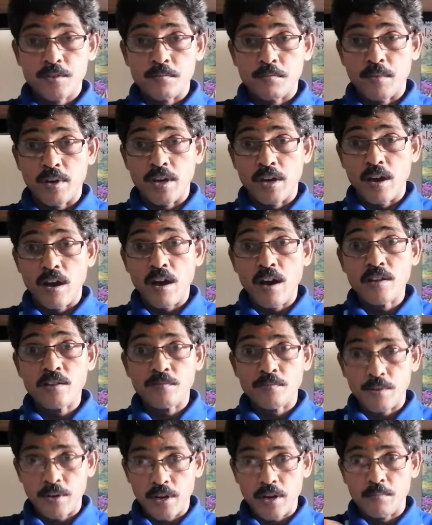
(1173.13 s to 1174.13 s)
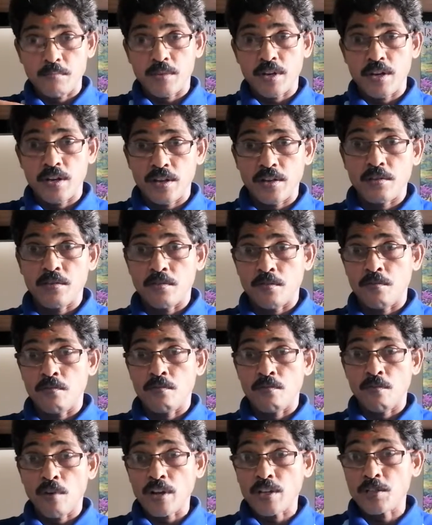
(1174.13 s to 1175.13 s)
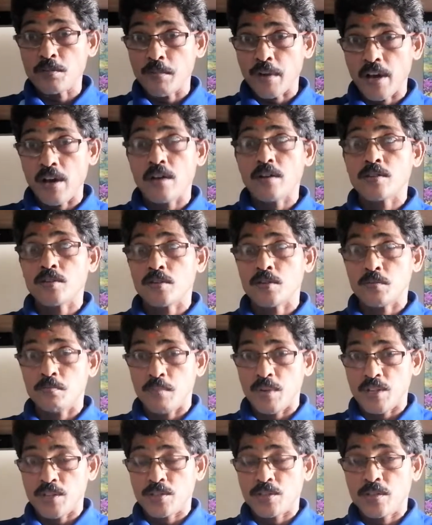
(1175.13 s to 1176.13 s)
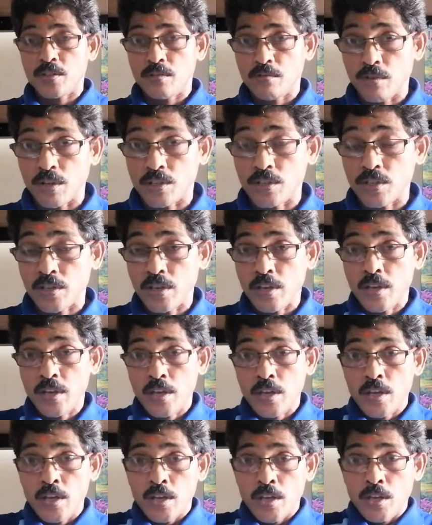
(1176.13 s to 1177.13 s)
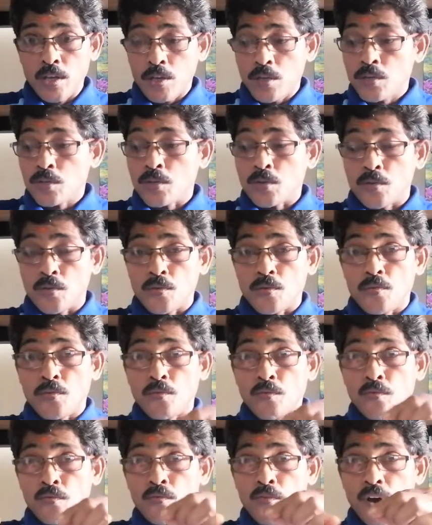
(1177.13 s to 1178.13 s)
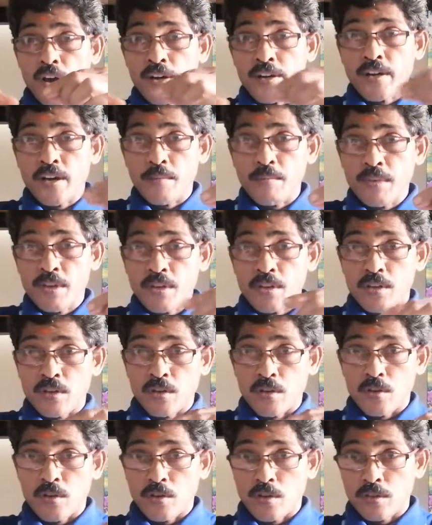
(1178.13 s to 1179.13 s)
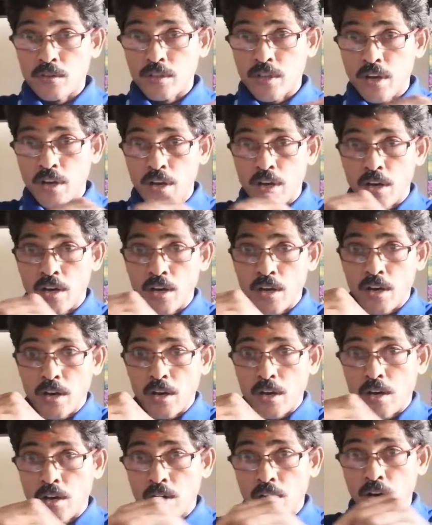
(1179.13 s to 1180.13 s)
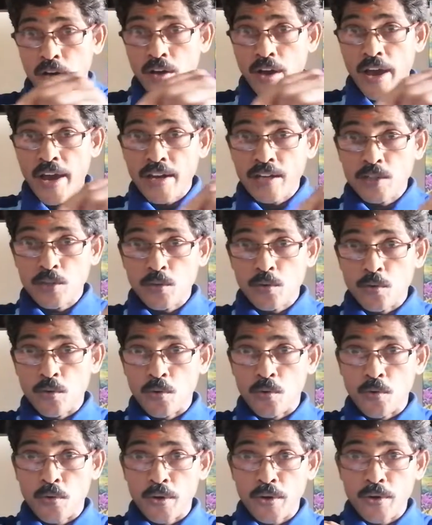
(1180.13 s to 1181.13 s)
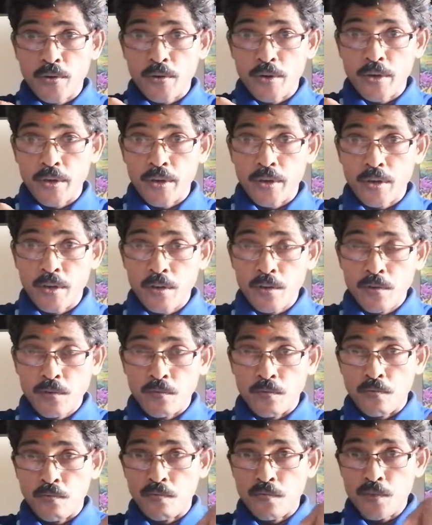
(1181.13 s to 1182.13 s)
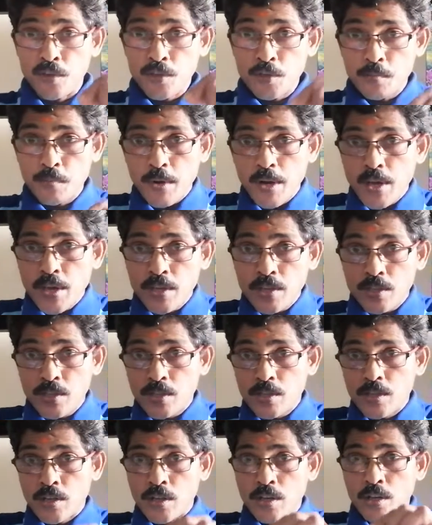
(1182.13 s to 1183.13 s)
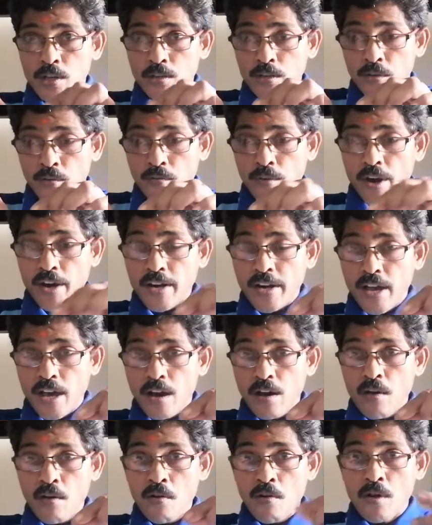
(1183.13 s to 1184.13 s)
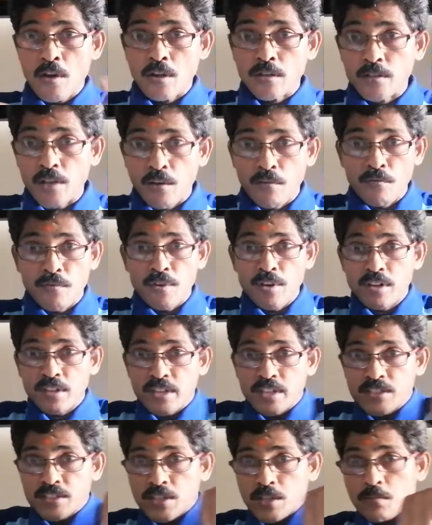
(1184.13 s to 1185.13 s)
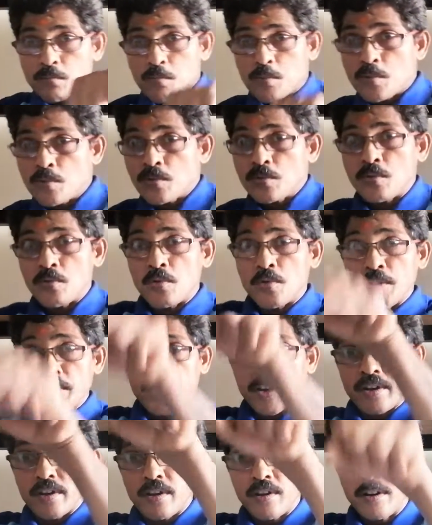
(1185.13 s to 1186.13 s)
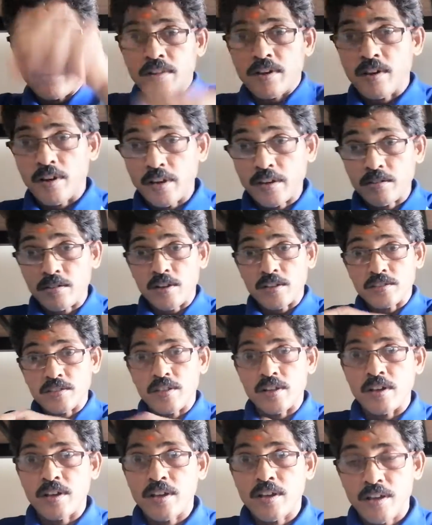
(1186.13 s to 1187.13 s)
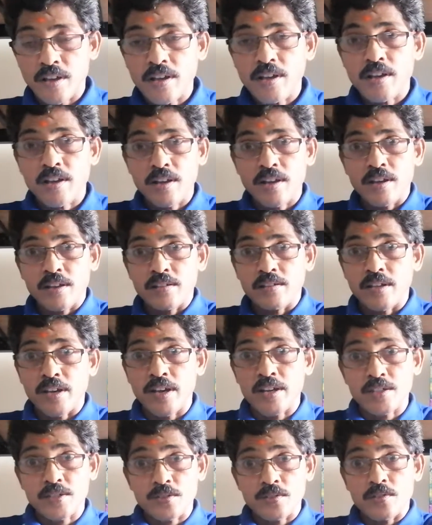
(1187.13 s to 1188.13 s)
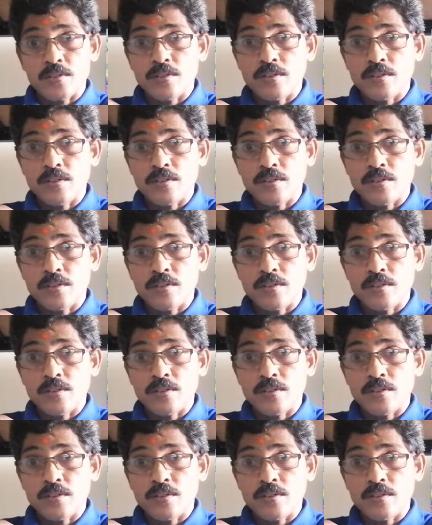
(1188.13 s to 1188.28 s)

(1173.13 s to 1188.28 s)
My heart for I am telling what is my heart, please watch. So why it coming and the ants row going, which place the wide have the wheel the self going, I cross the ants.